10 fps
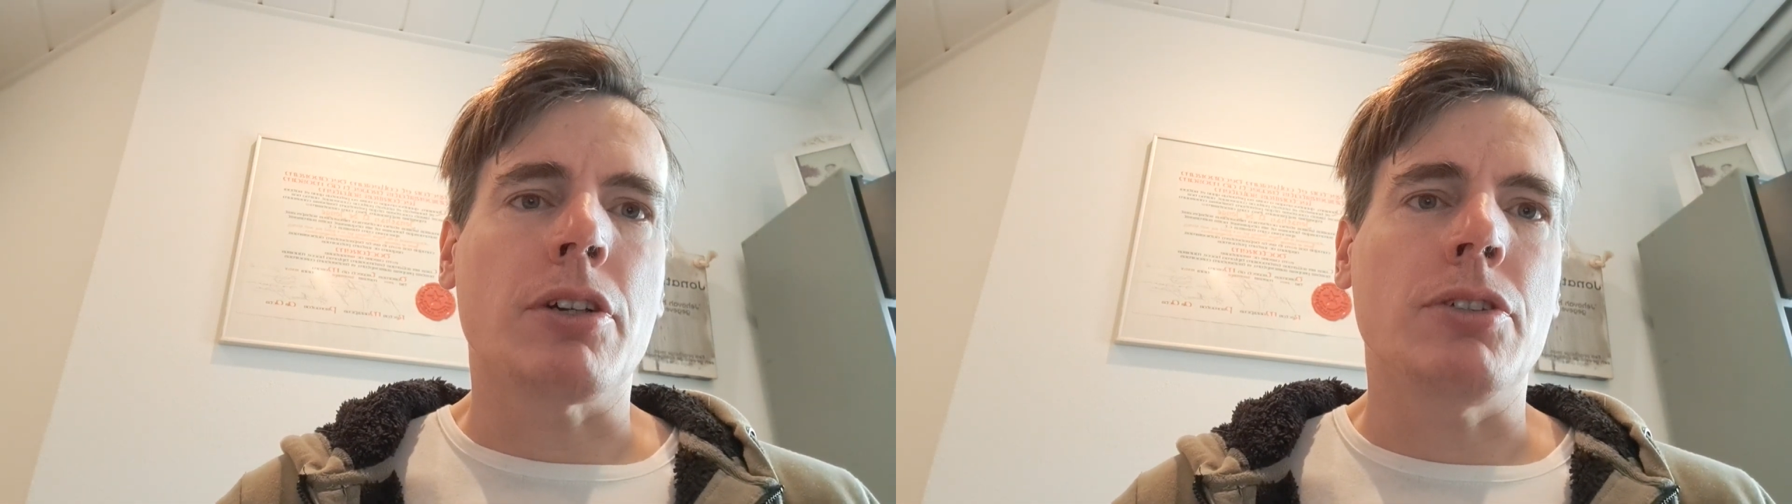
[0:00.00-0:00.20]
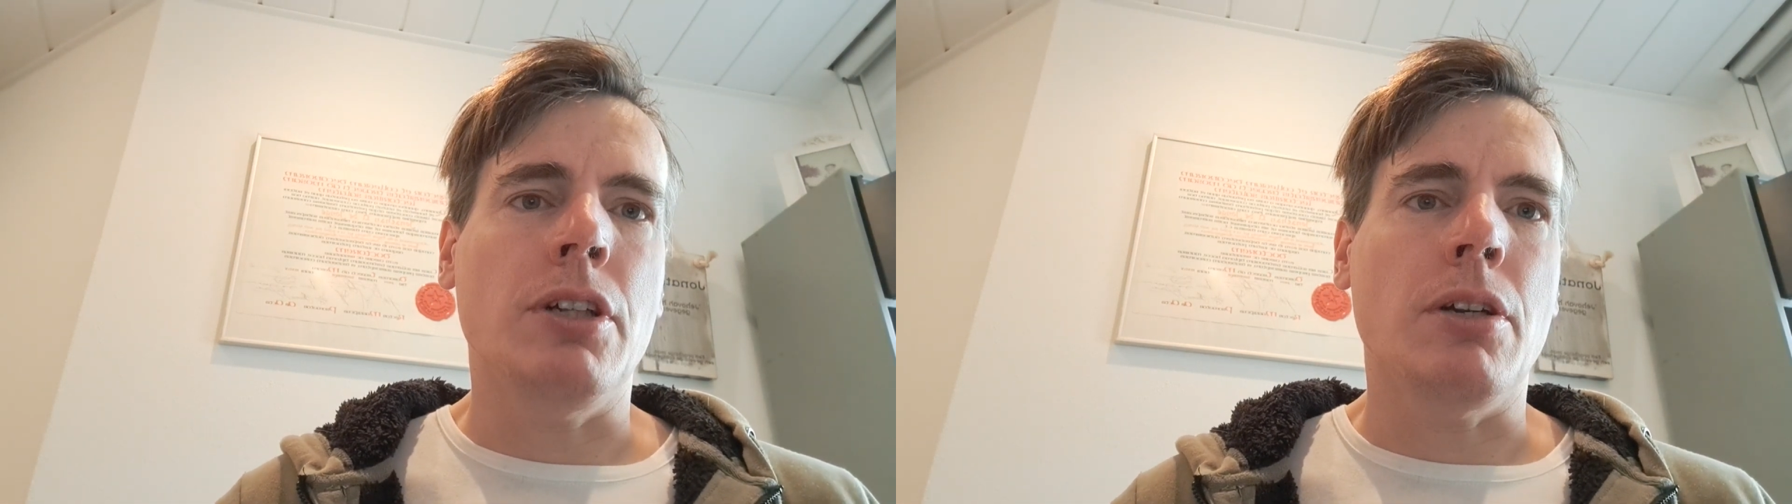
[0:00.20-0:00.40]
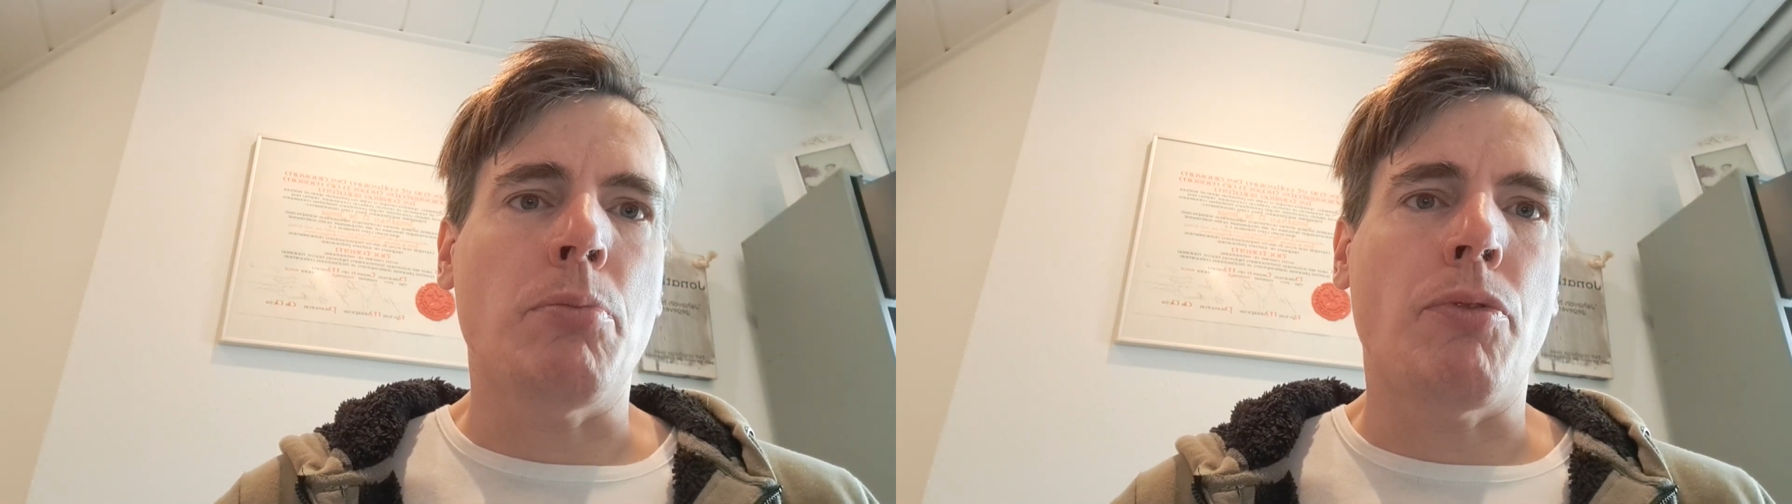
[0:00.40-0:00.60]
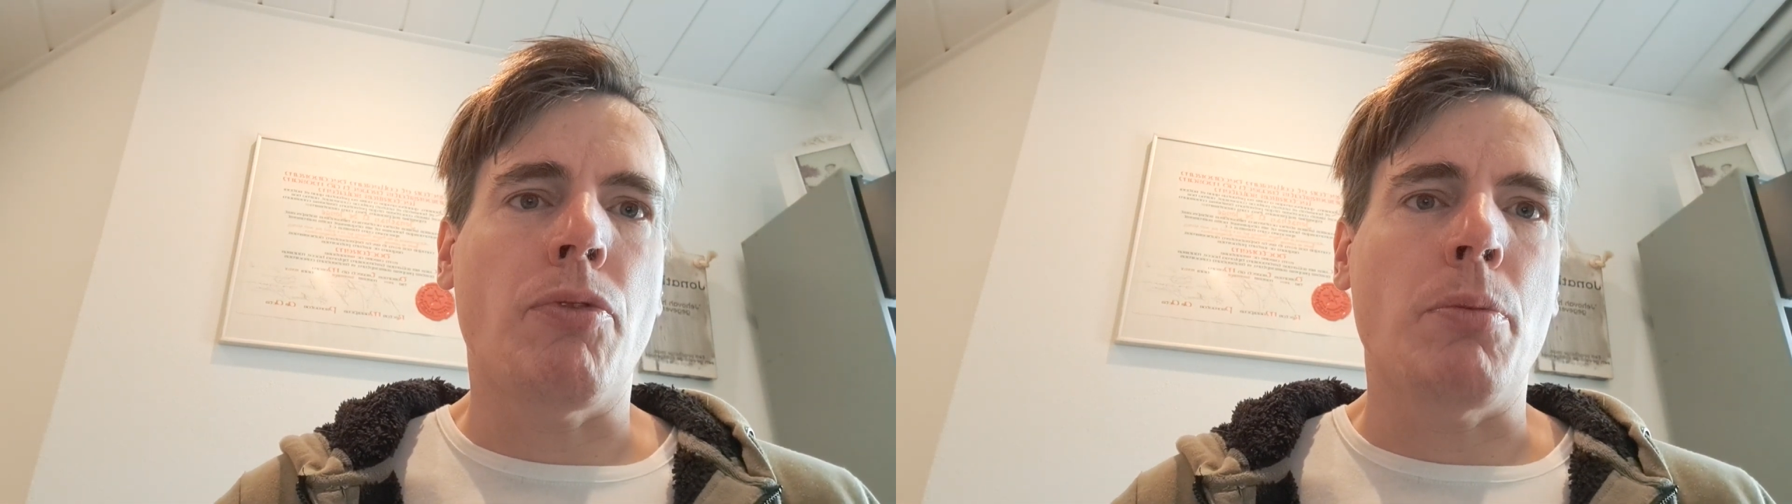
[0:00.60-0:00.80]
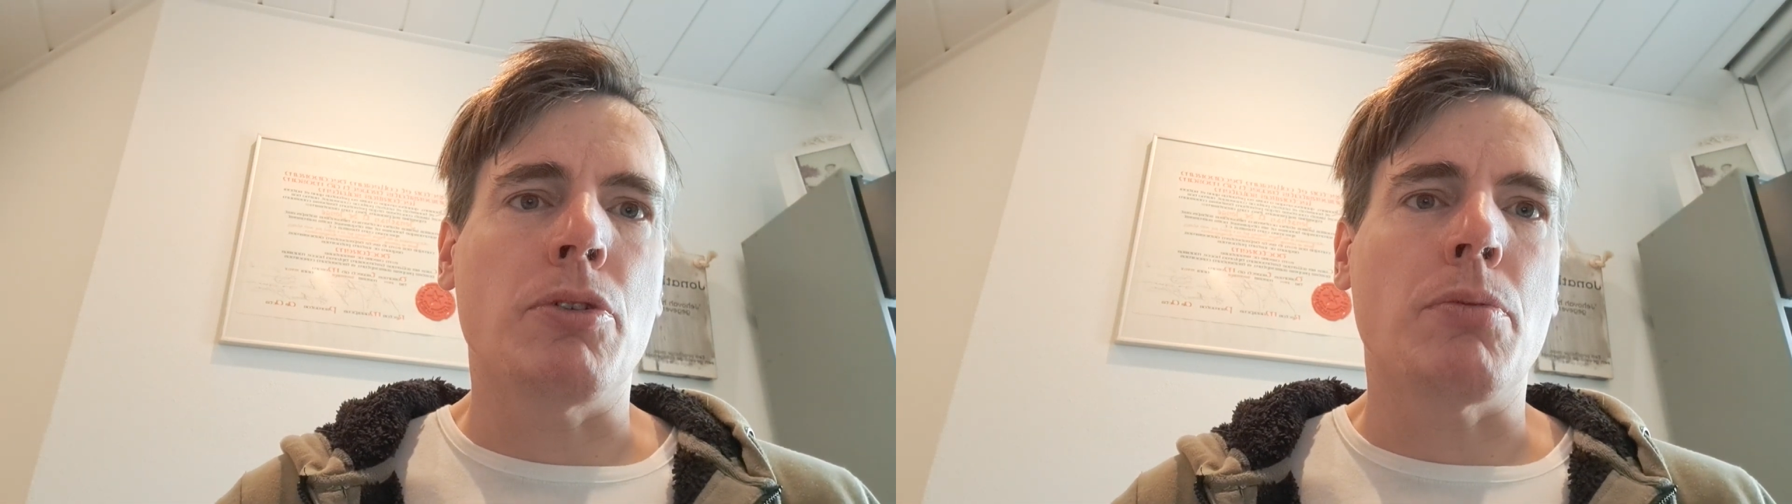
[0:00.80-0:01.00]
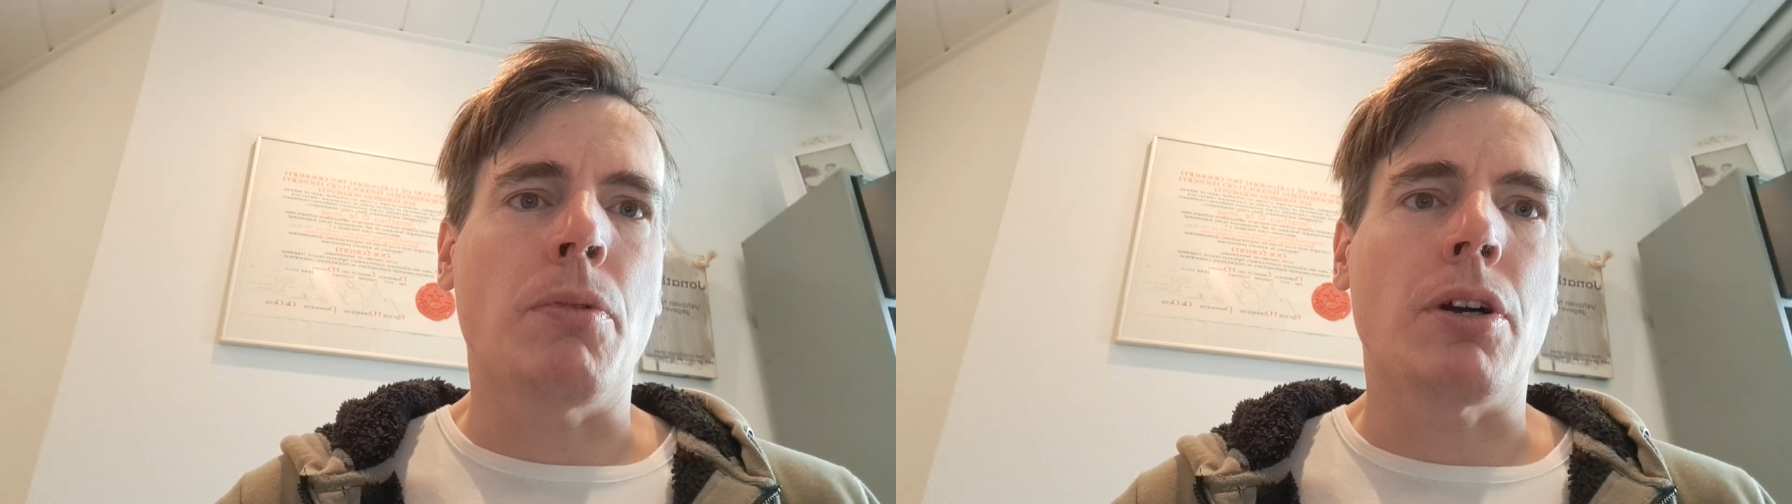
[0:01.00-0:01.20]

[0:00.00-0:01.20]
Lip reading: exceeding the performance